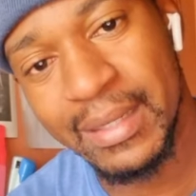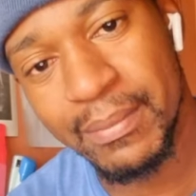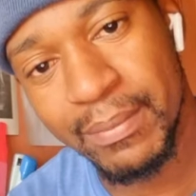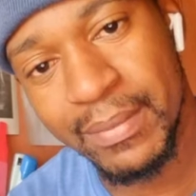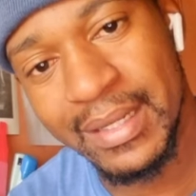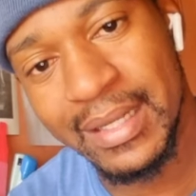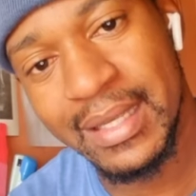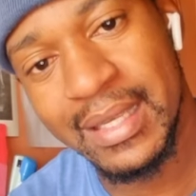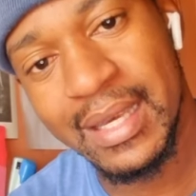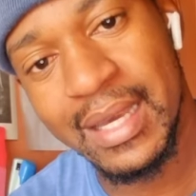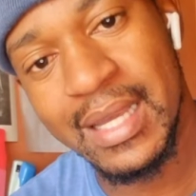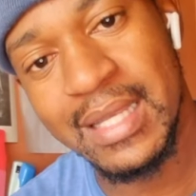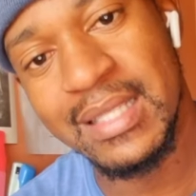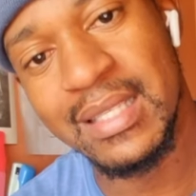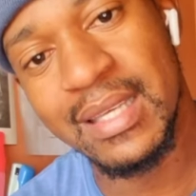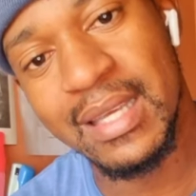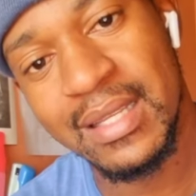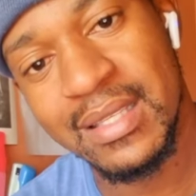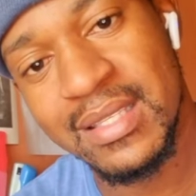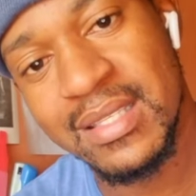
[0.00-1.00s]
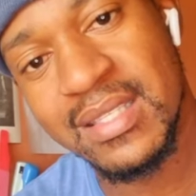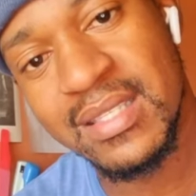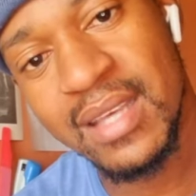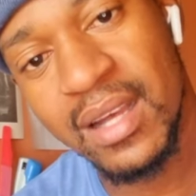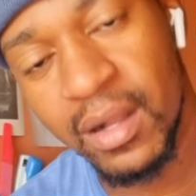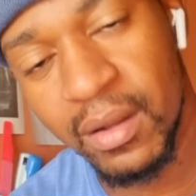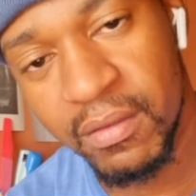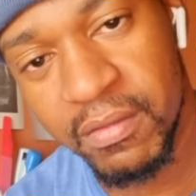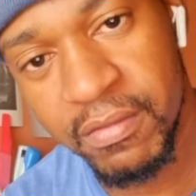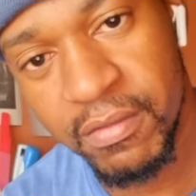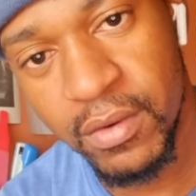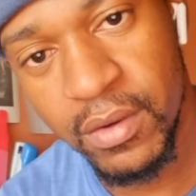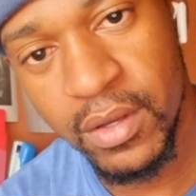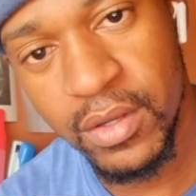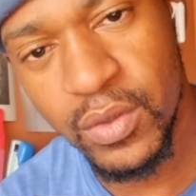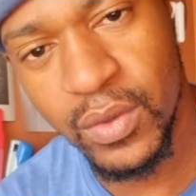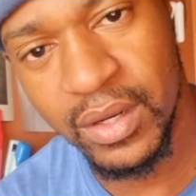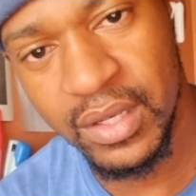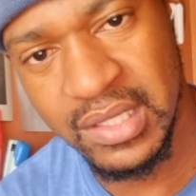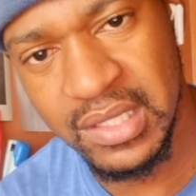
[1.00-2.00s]
replicate itself.
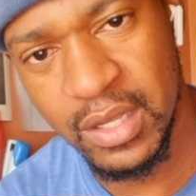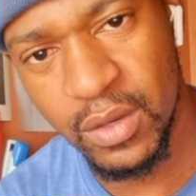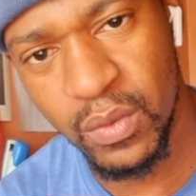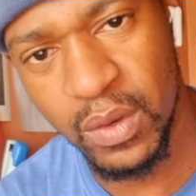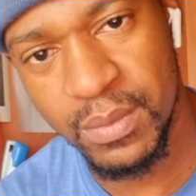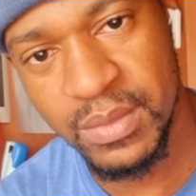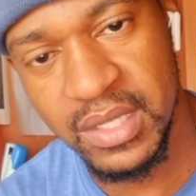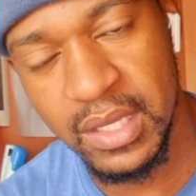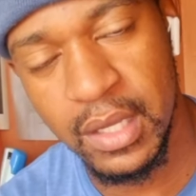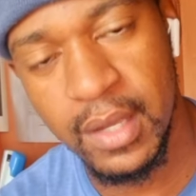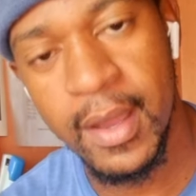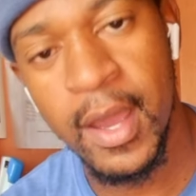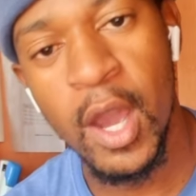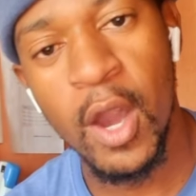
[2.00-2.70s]
You understand what I'm saying?